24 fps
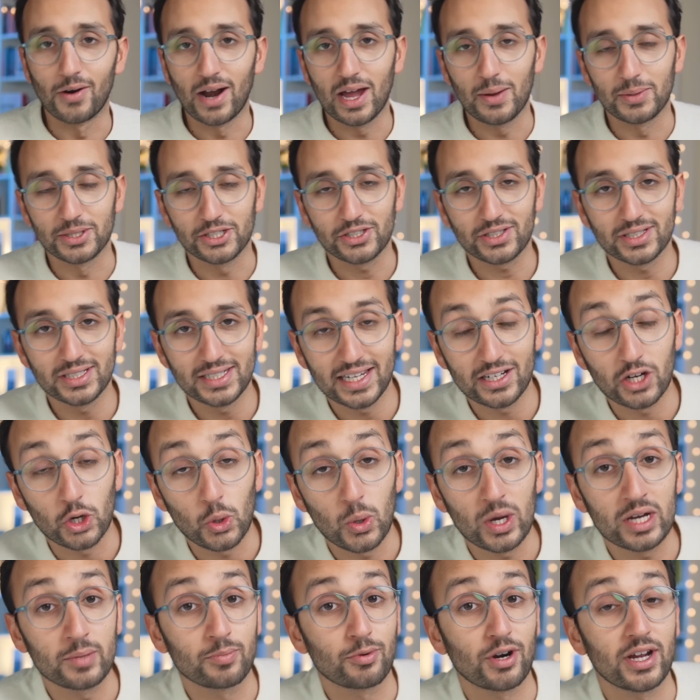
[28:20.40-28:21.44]
right, we're just going to take a
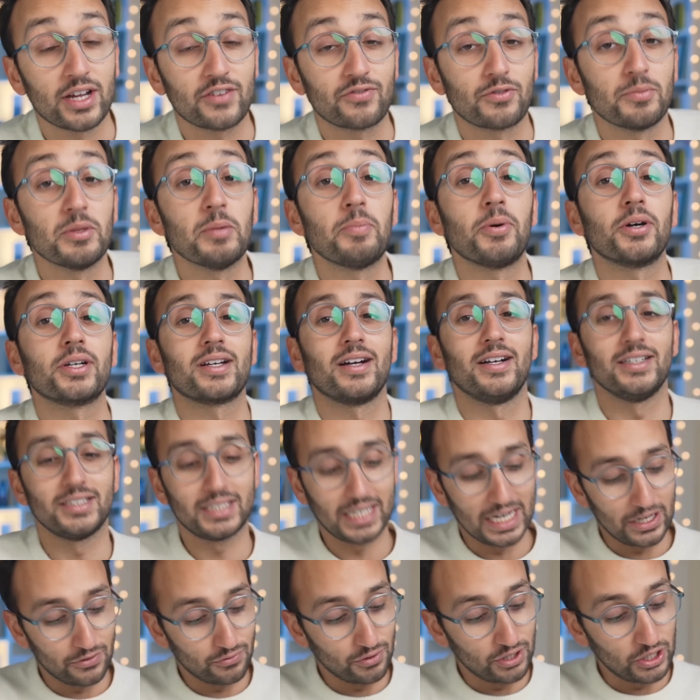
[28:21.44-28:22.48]
quick break from the podcast
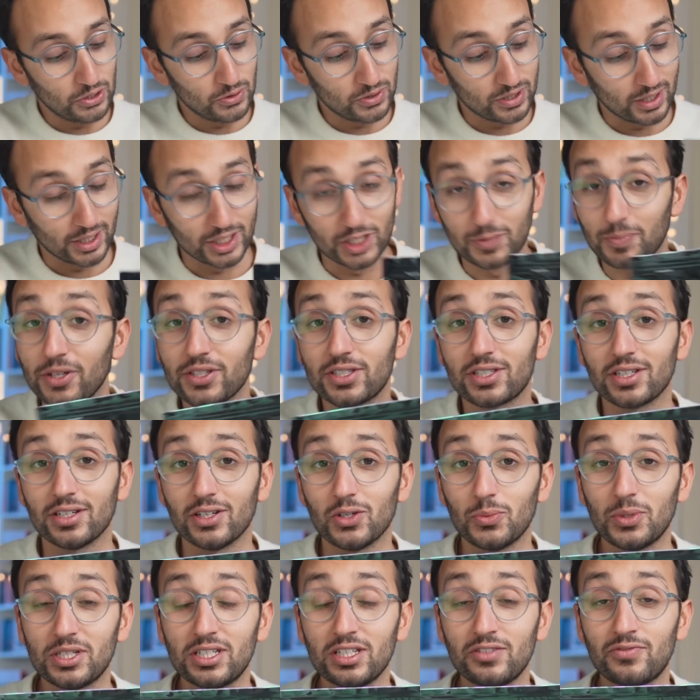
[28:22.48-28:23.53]
to introduce our
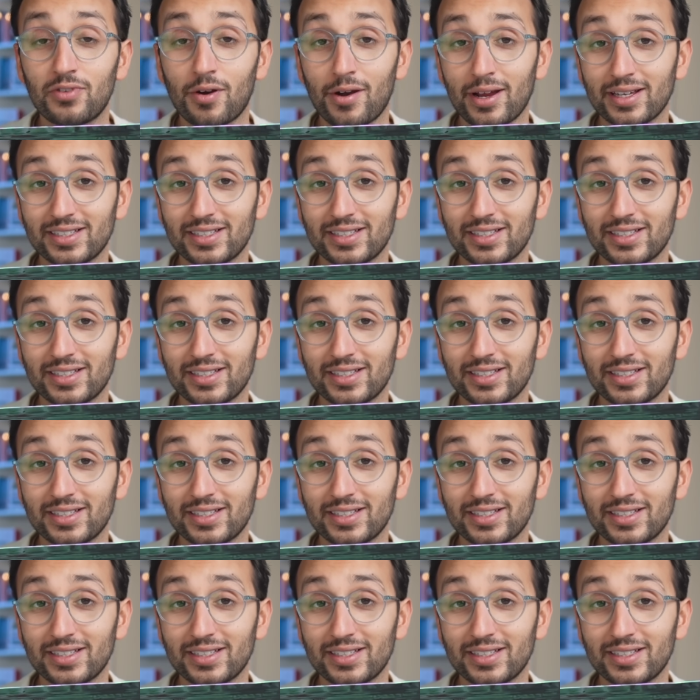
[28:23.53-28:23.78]
sponsor, which is very